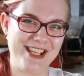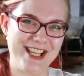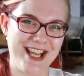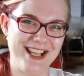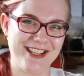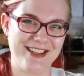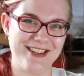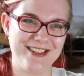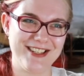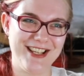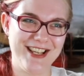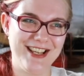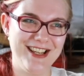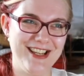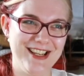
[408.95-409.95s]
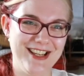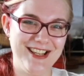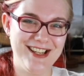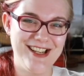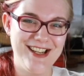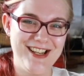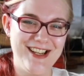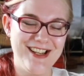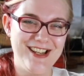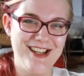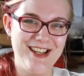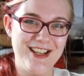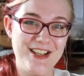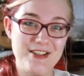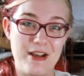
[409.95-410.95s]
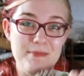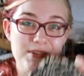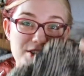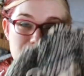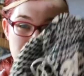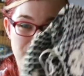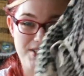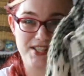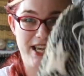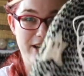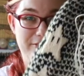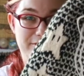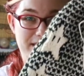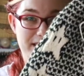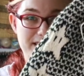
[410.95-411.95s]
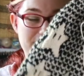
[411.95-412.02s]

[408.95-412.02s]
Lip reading: colored. So I'm super excited for this,